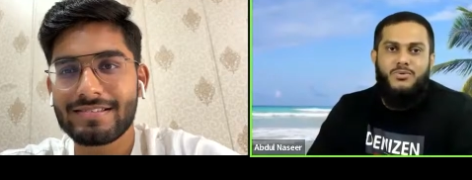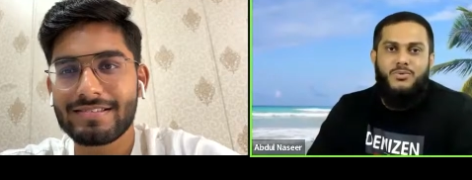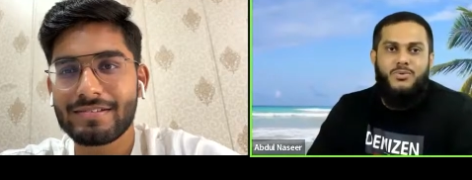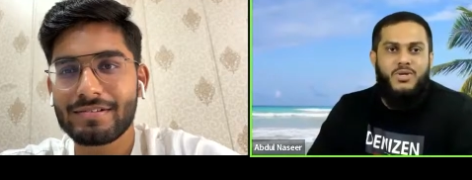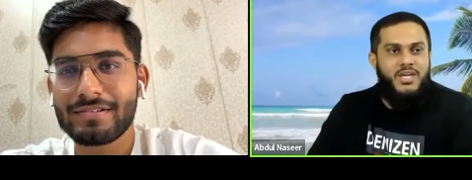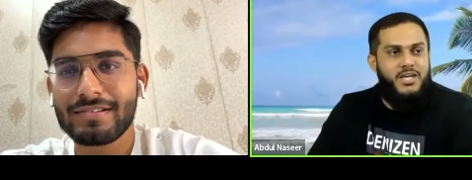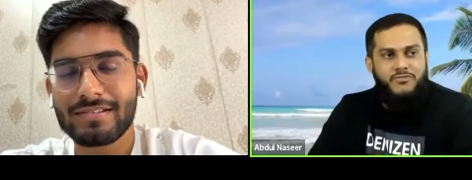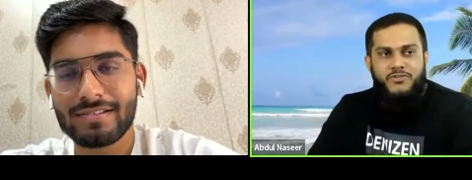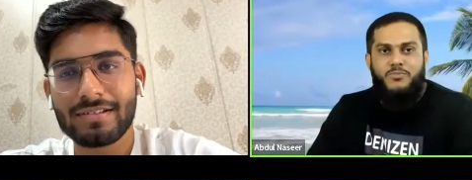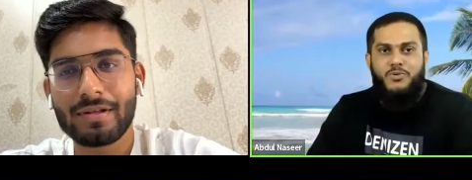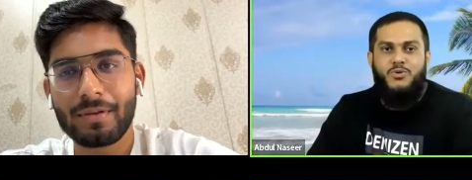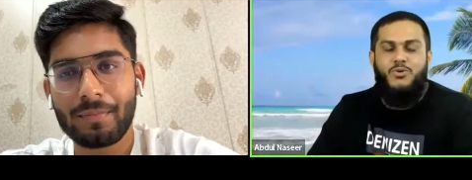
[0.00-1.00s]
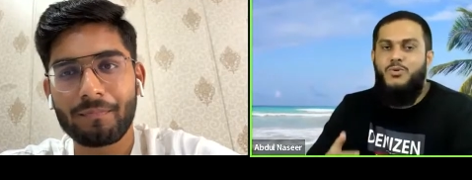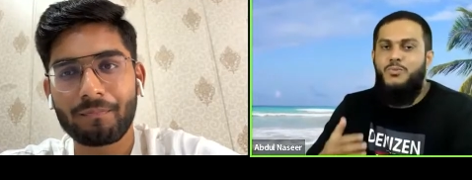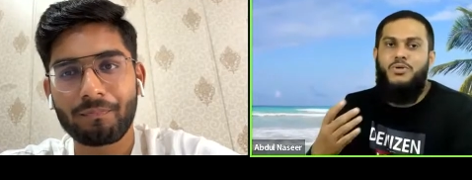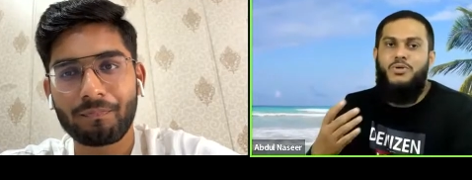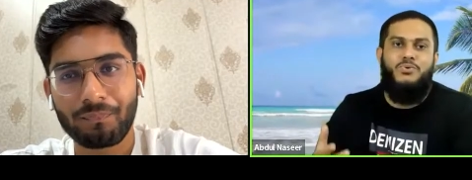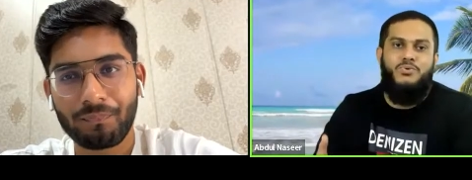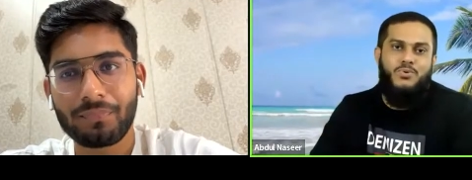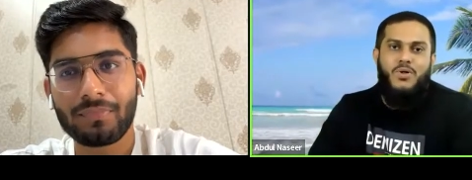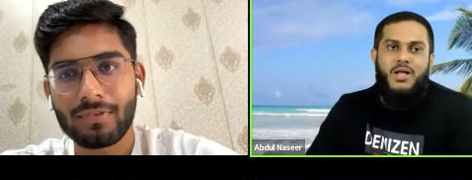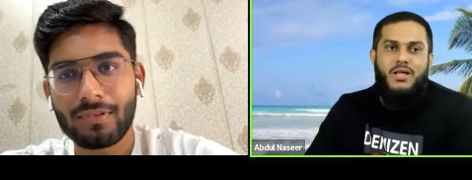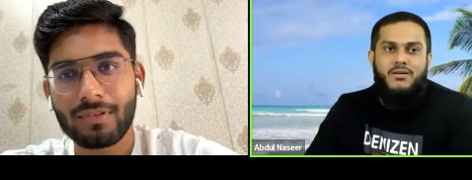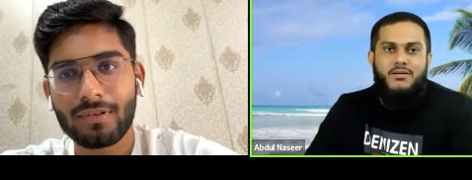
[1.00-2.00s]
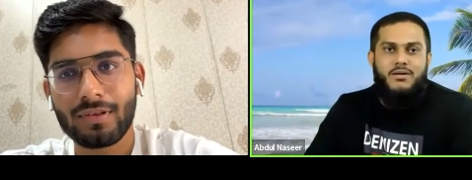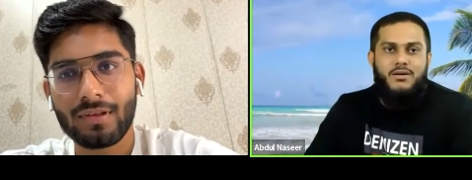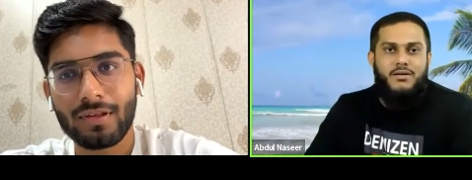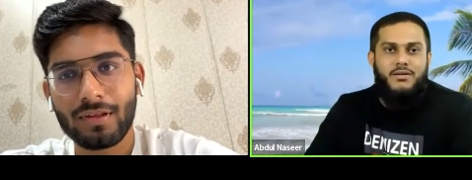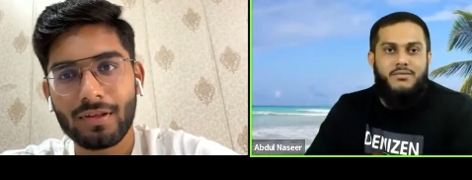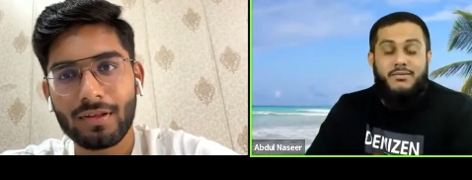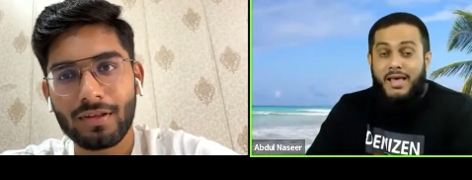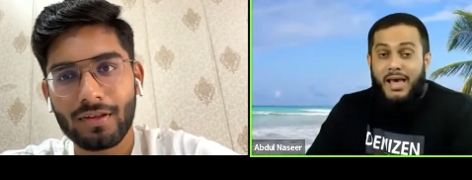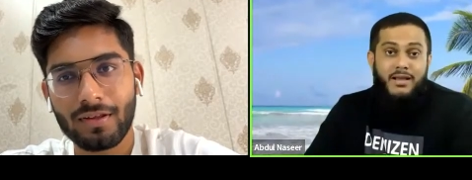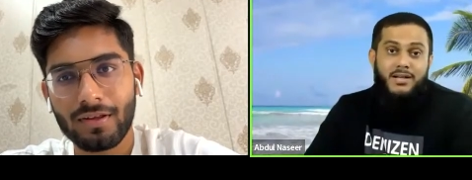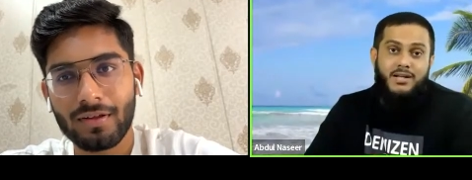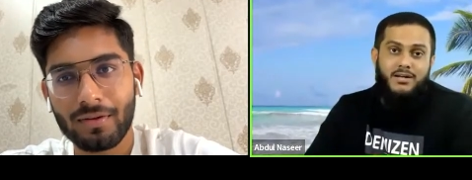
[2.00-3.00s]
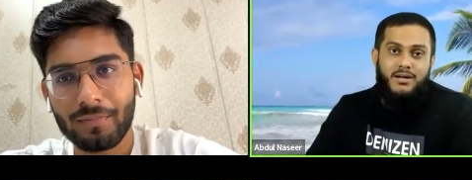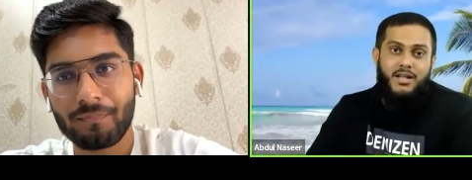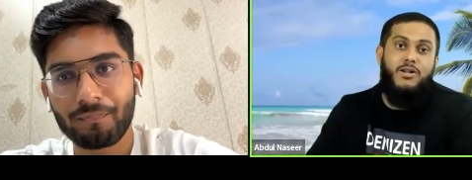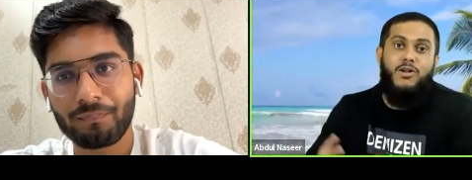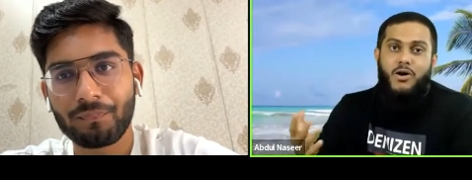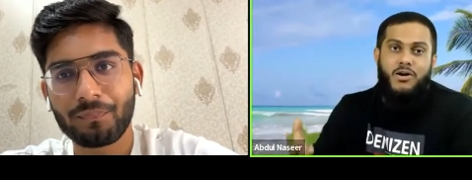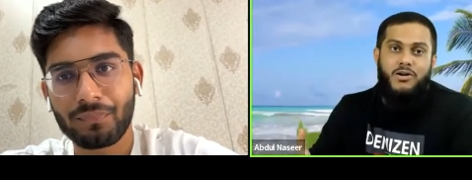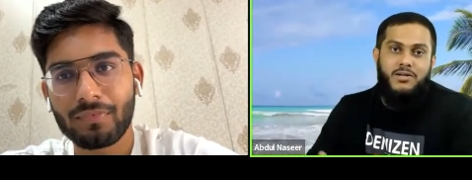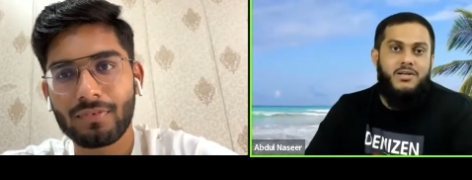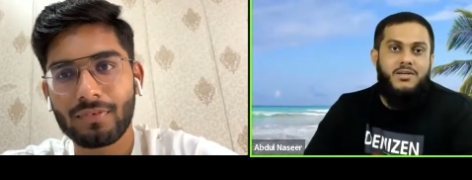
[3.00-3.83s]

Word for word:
Speaker 1: to hear from you. Whom do you uh, thank a lot.